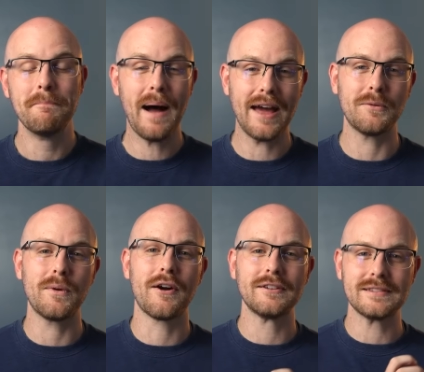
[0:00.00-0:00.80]
But
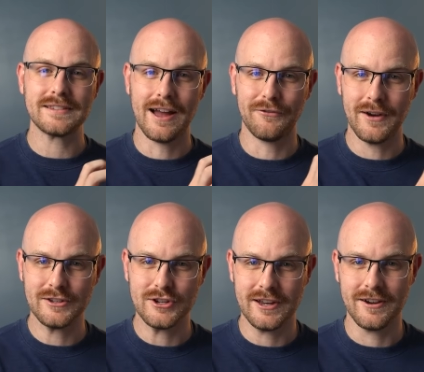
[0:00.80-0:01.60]
we aren't software
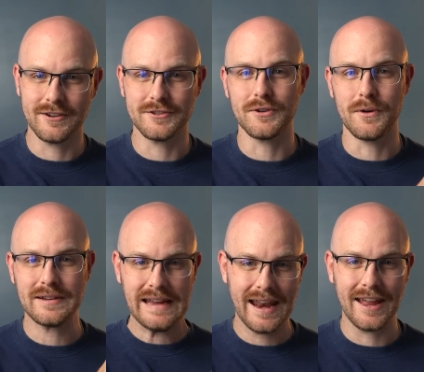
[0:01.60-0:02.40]
engineers or
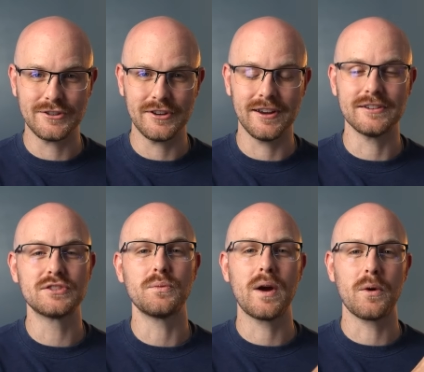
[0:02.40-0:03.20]
data
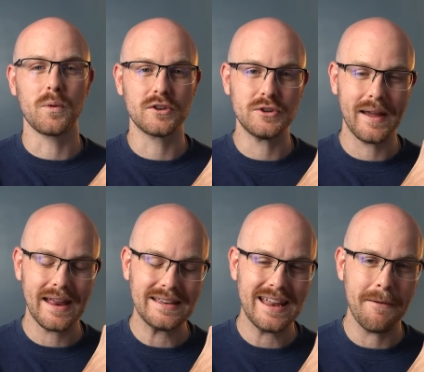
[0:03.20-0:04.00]
engineers where we're doing
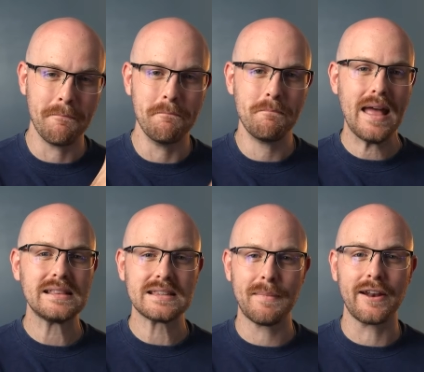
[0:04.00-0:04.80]
an
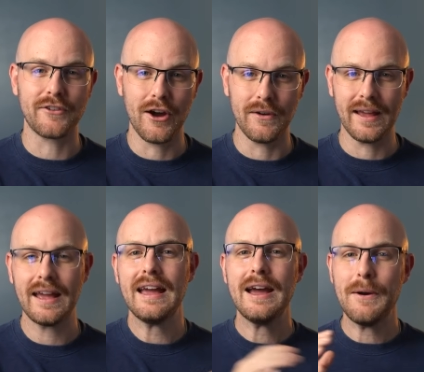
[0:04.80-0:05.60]
immense amount of coding.
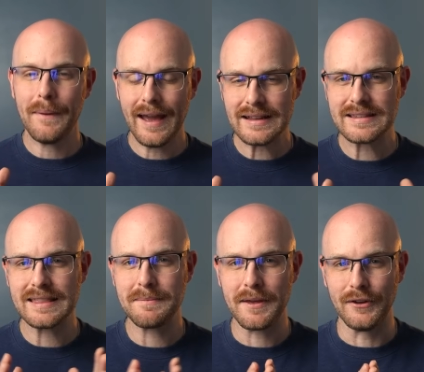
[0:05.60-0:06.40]
We kind of sit
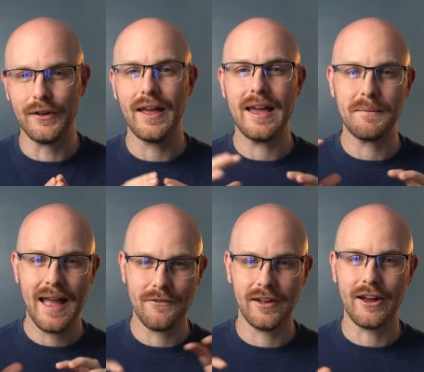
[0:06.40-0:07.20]
in the middle and we
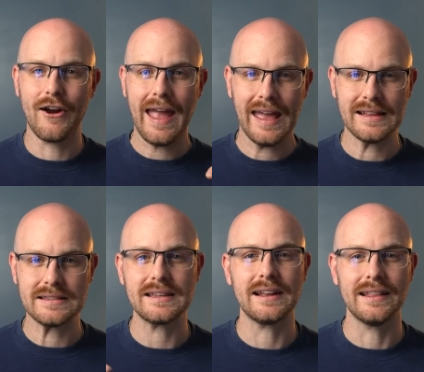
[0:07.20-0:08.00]
have like our
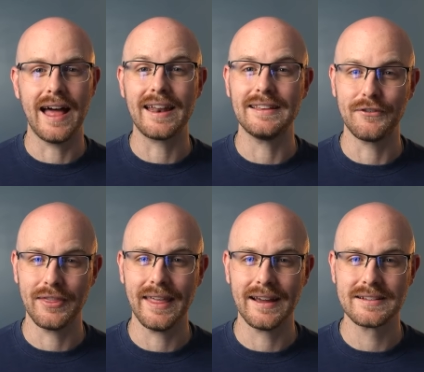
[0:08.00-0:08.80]
hands in a lot of
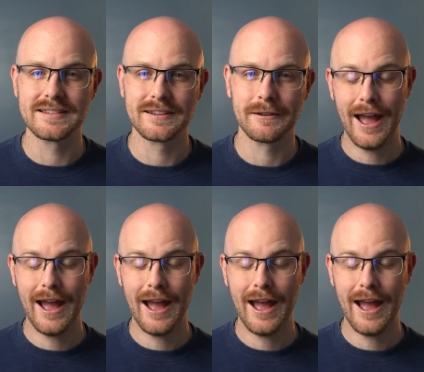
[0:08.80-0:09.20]
different things.